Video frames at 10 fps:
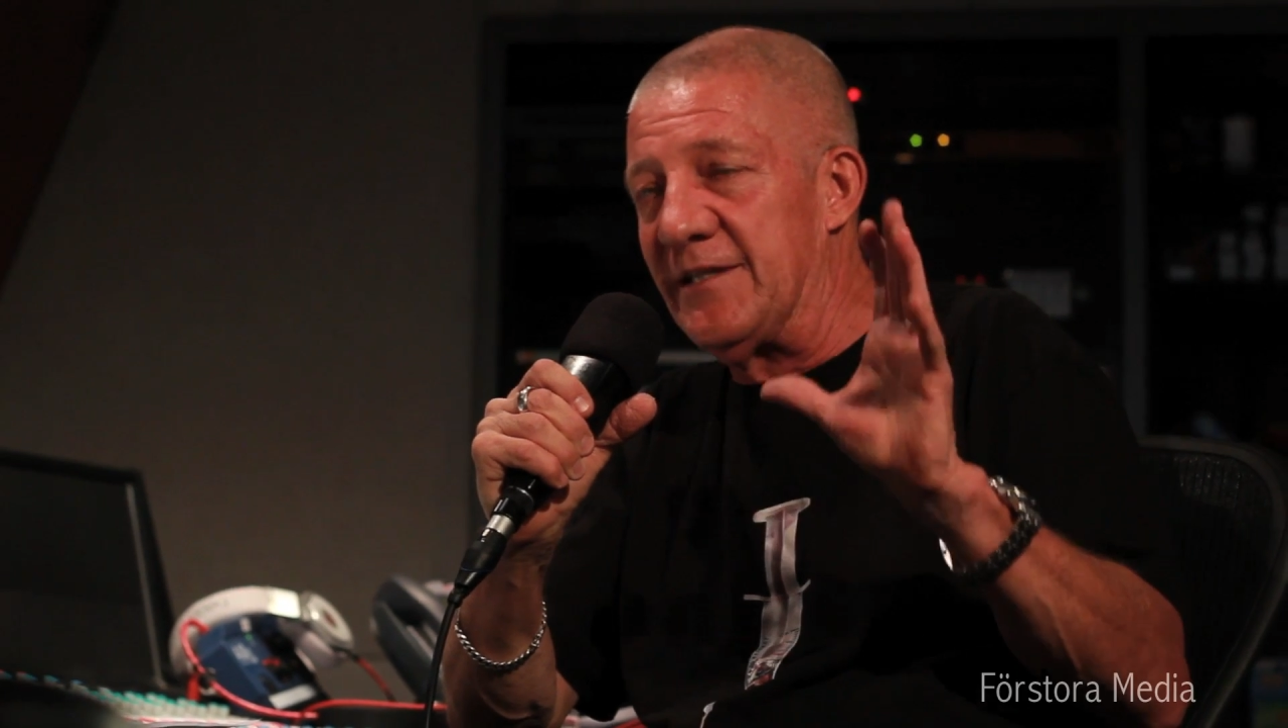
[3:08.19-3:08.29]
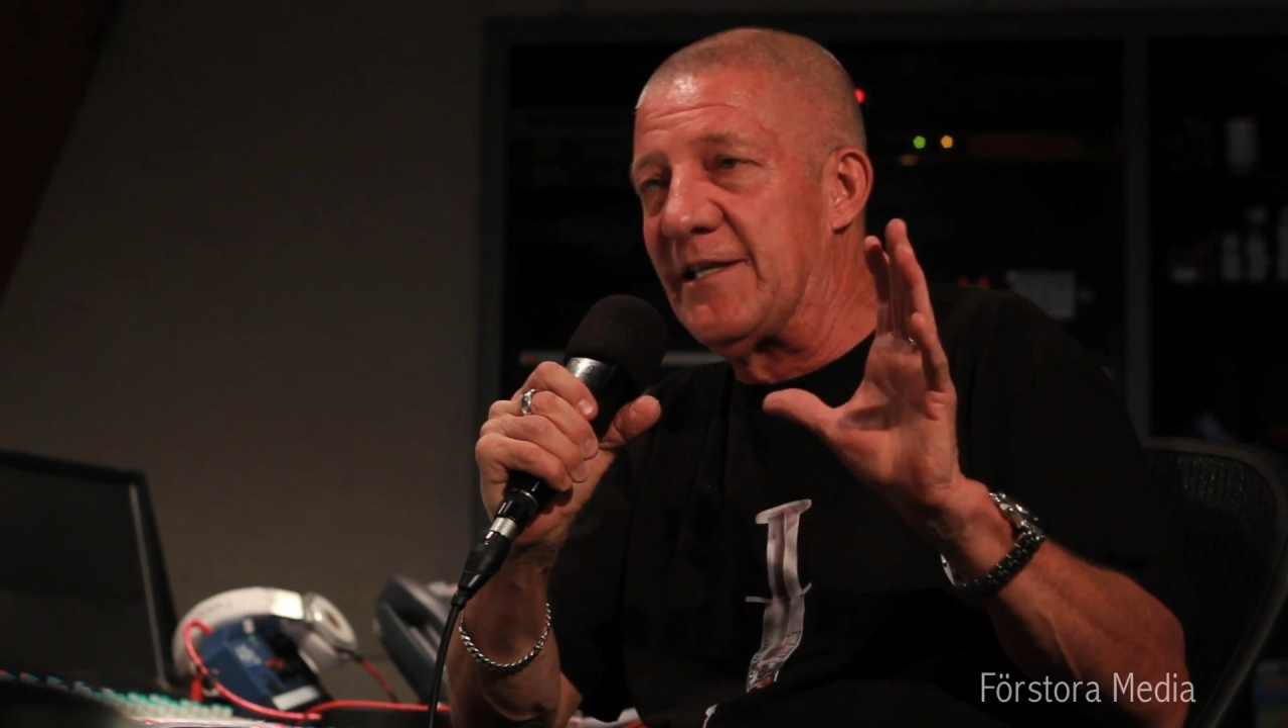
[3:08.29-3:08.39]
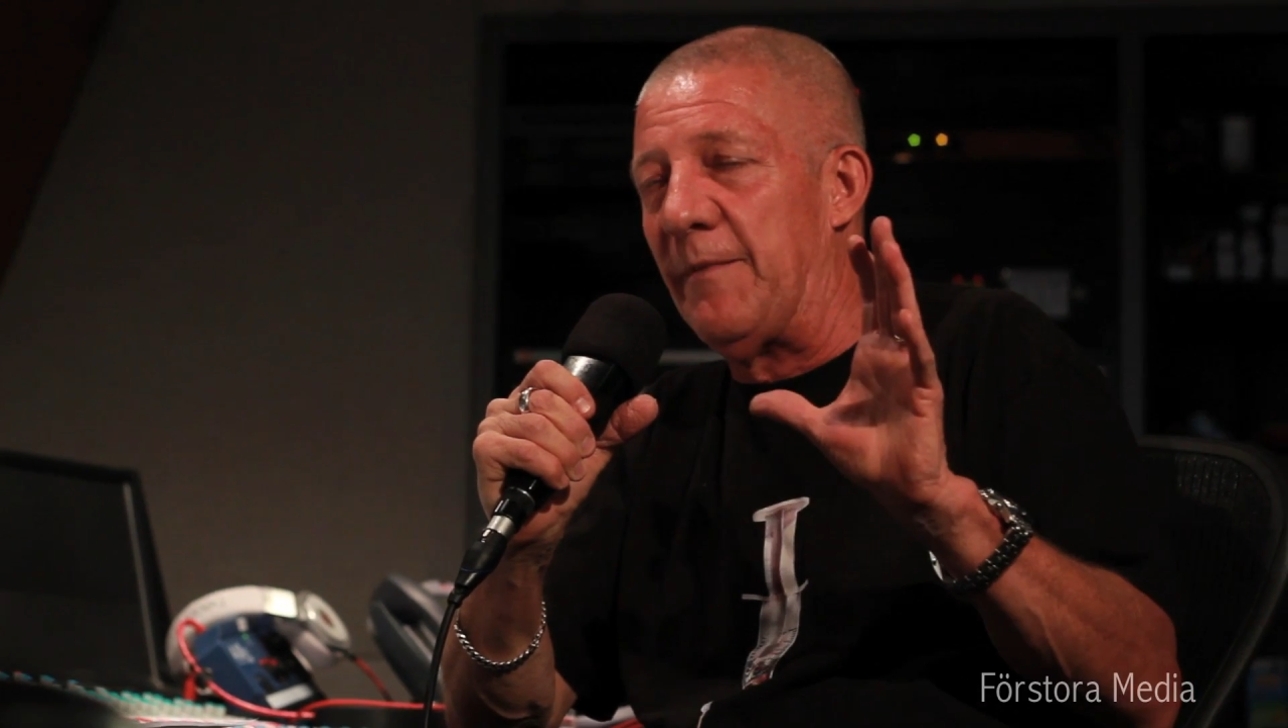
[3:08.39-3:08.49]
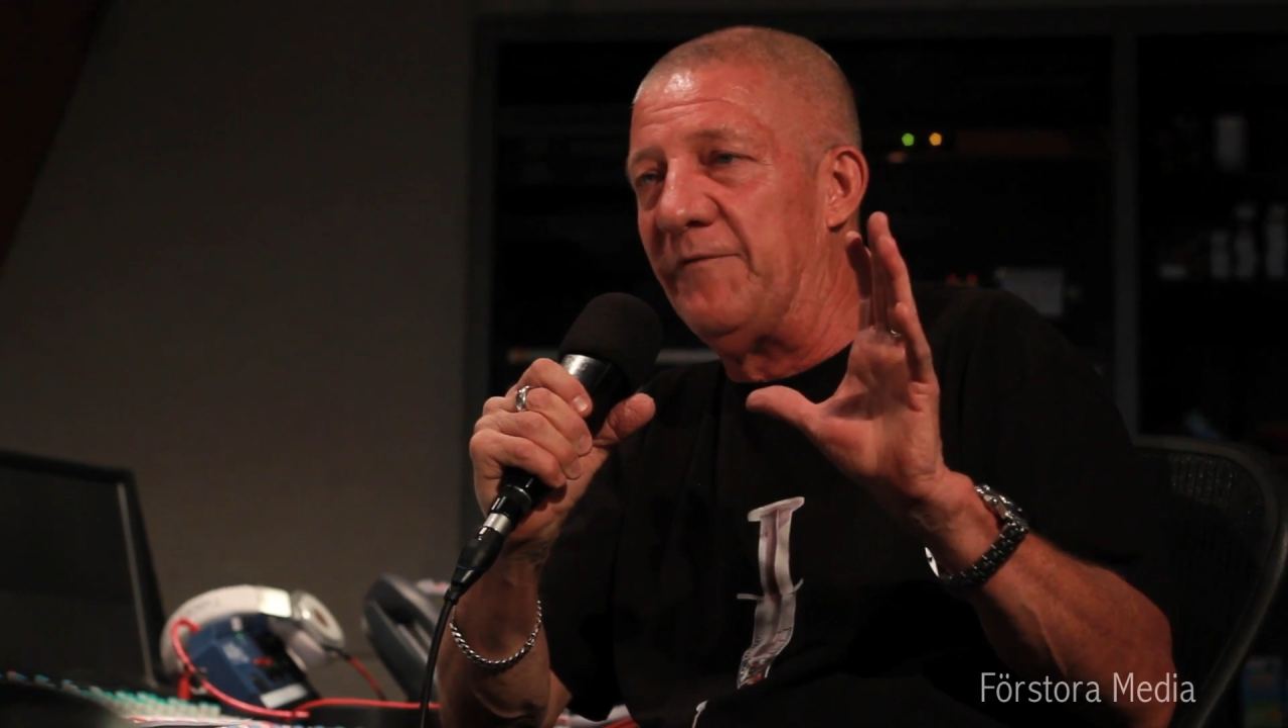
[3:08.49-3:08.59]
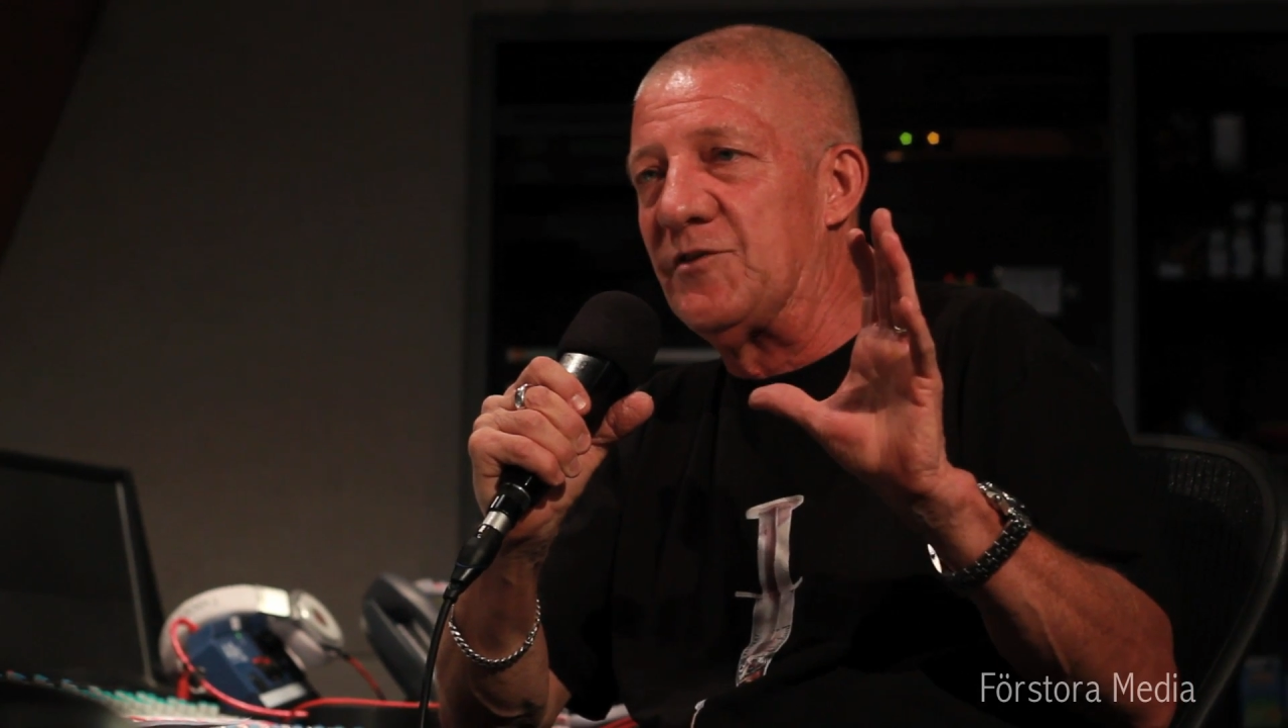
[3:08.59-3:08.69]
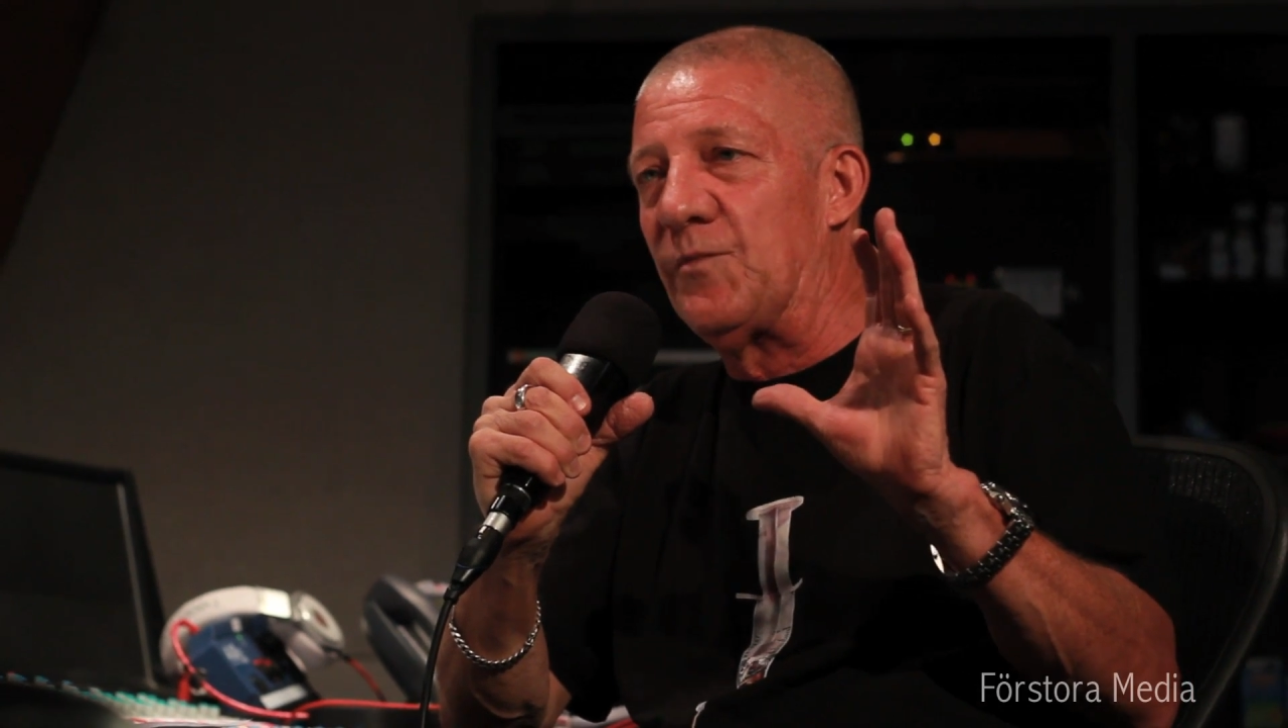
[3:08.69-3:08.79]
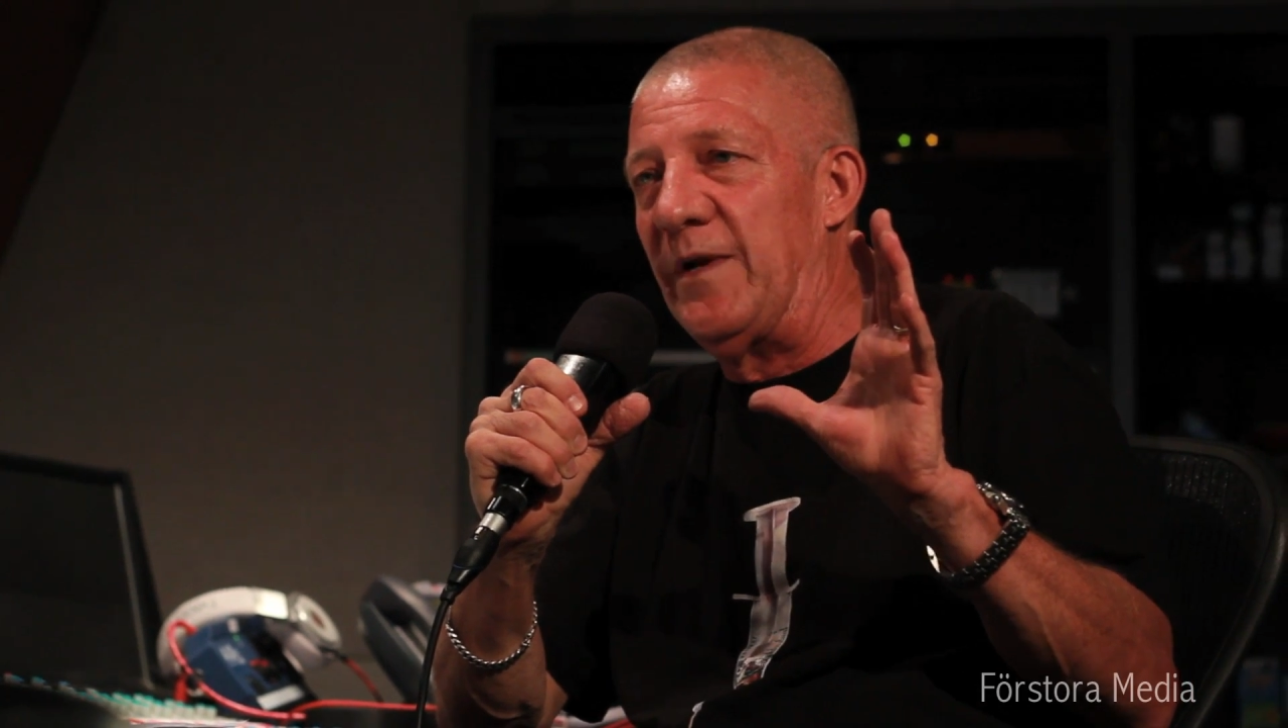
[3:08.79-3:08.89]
some of his